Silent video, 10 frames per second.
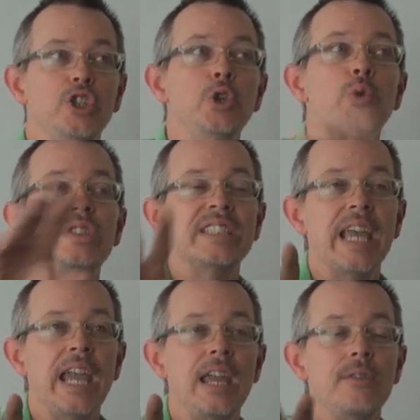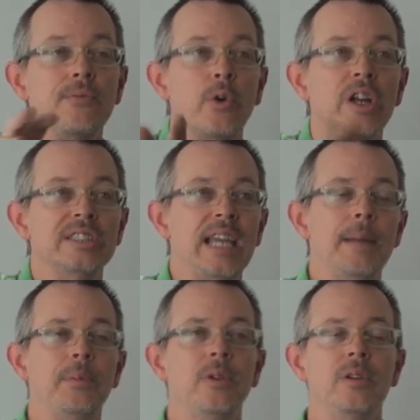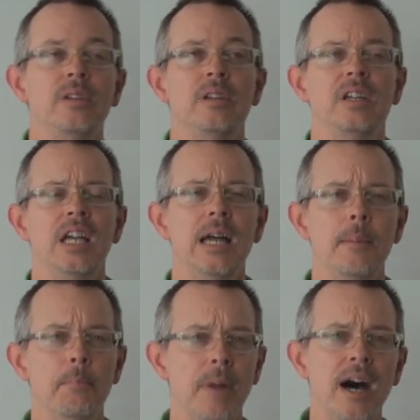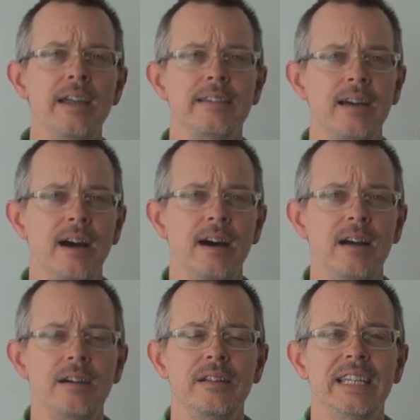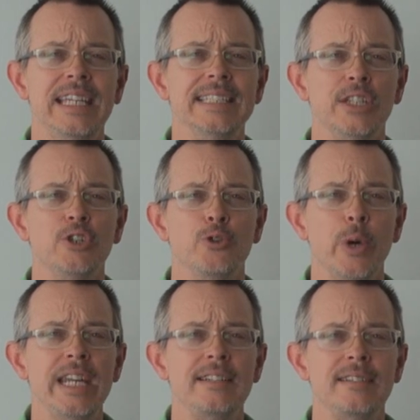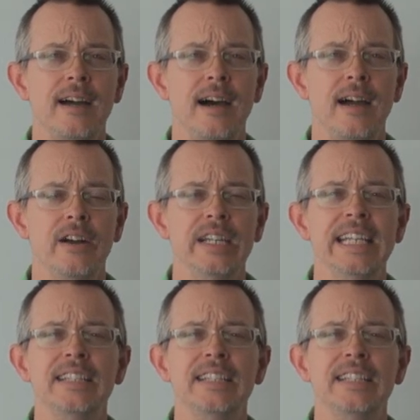You say, for example, my car is a great car.